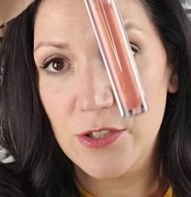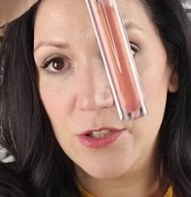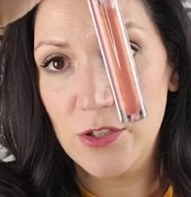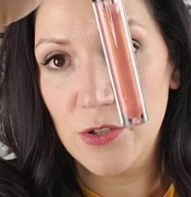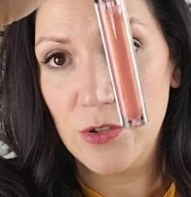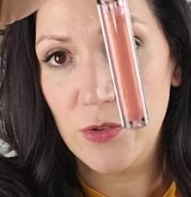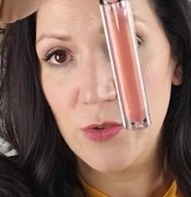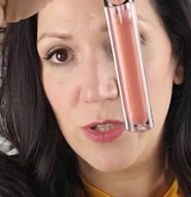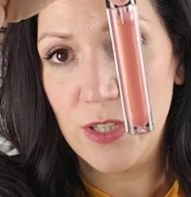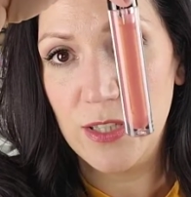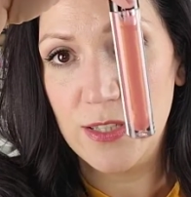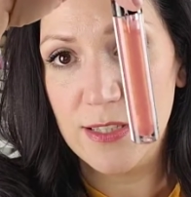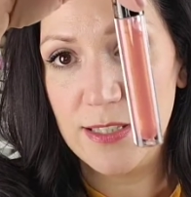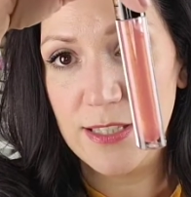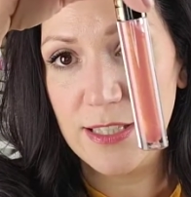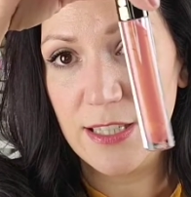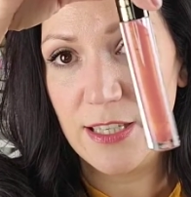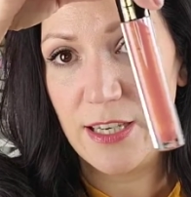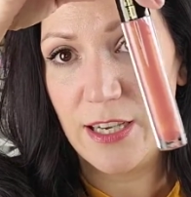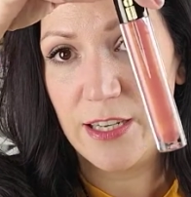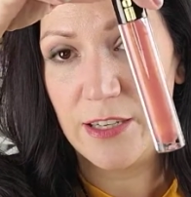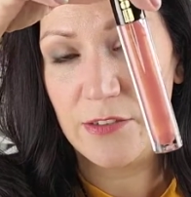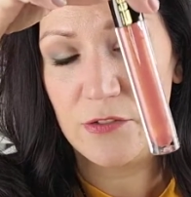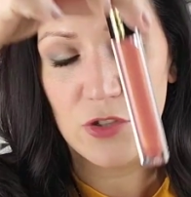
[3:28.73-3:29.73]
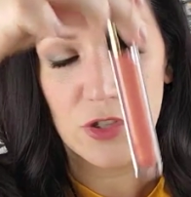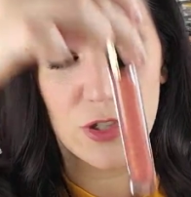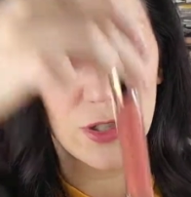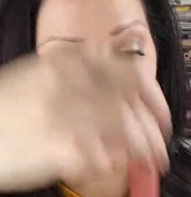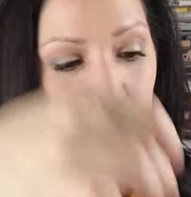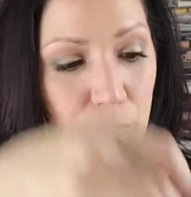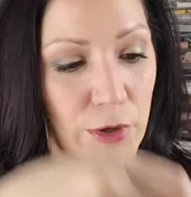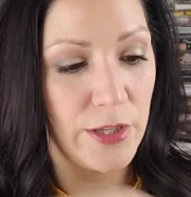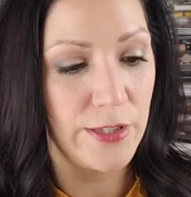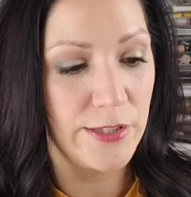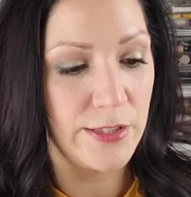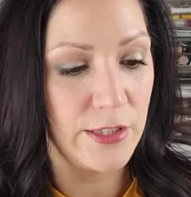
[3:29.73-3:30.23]
so you can see kind of just a
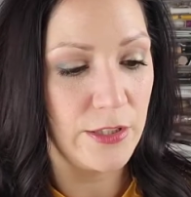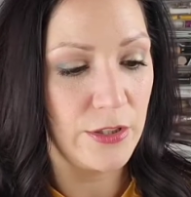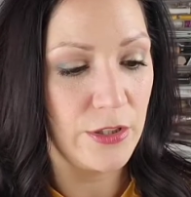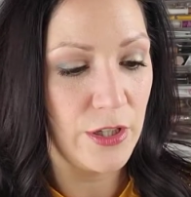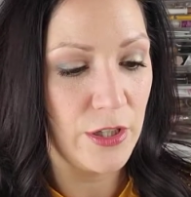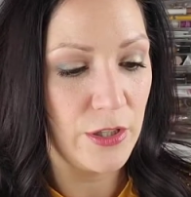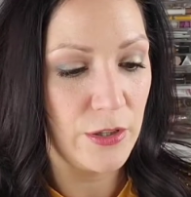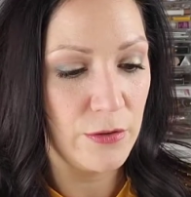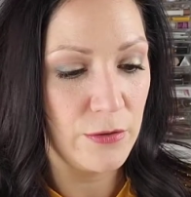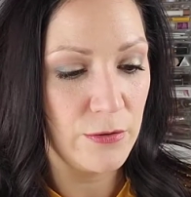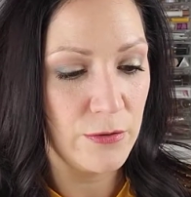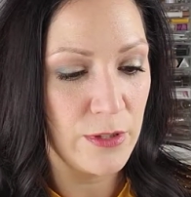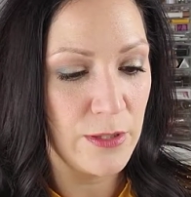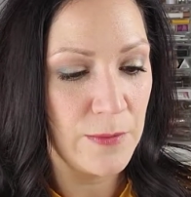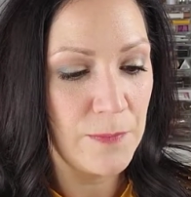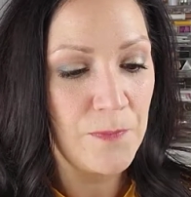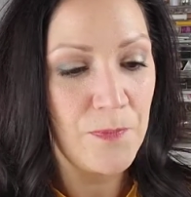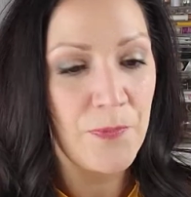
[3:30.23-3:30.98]
bronzy tone,